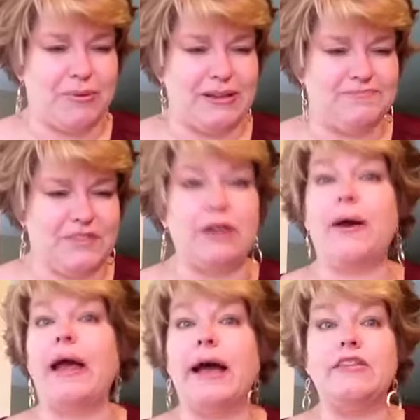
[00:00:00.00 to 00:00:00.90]
But
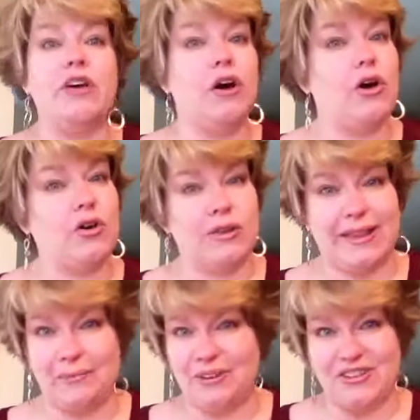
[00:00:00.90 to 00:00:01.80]
anyway, I
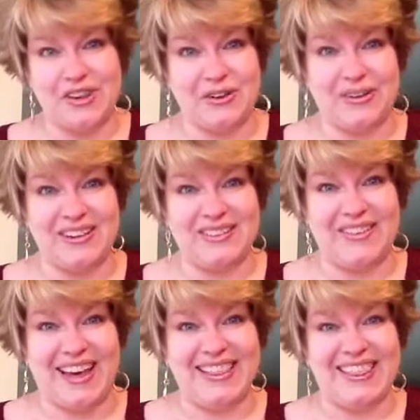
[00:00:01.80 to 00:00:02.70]
totally appreciate your grace
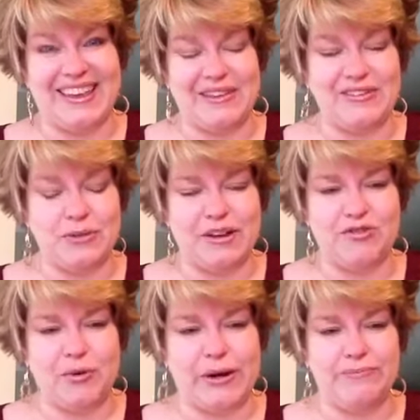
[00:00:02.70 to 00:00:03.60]
on that, and thank you so much
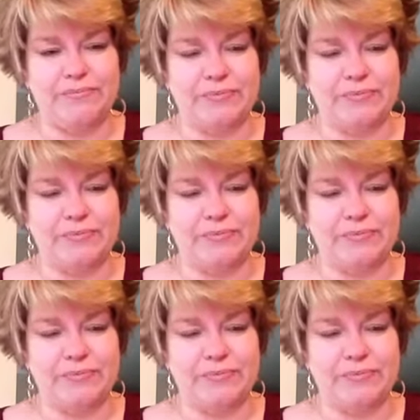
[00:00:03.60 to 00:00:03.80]
for it.